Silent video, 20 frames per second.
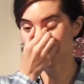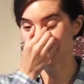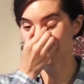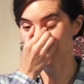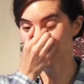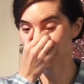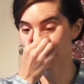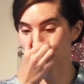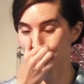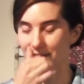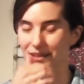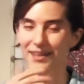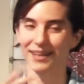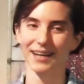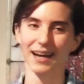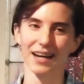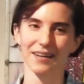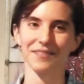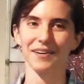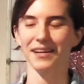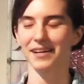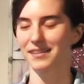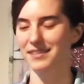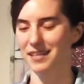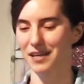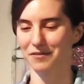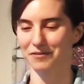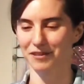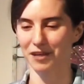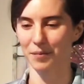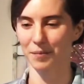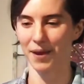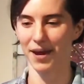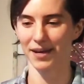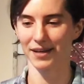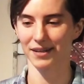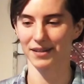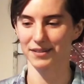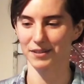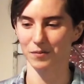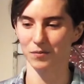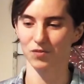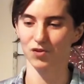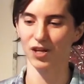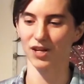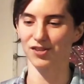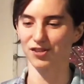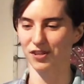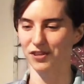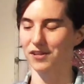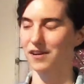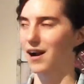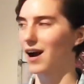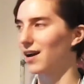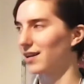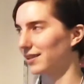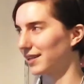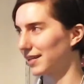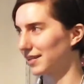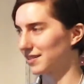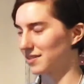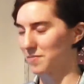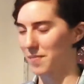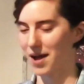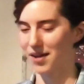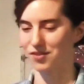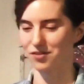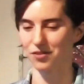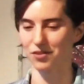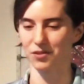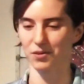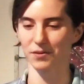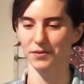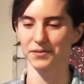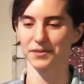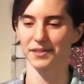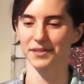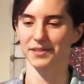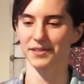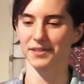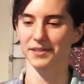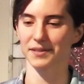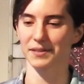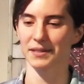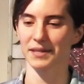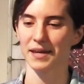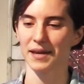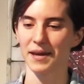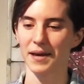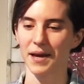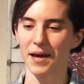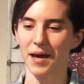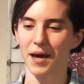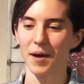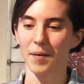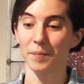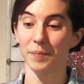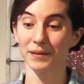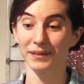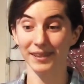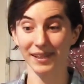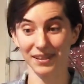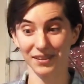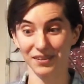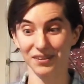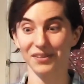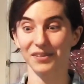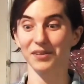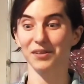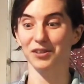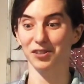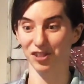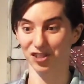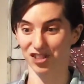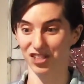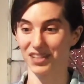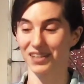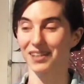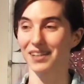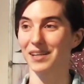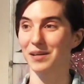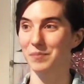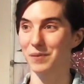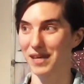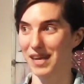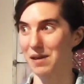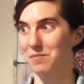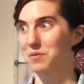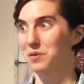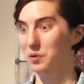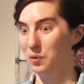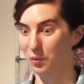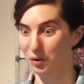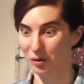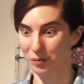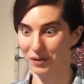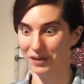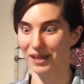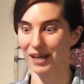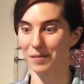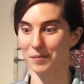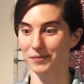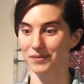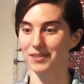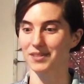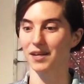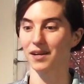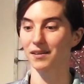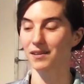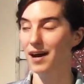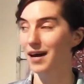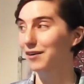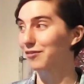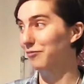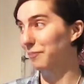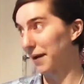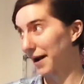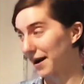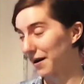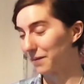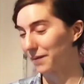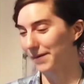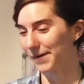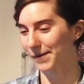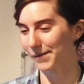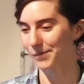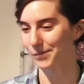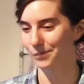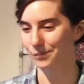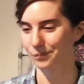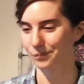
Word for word: Christianity kind of hid itself around paganism, changing their holidays to match the solstices. But later, Christianity became the norm and gained a lot of power.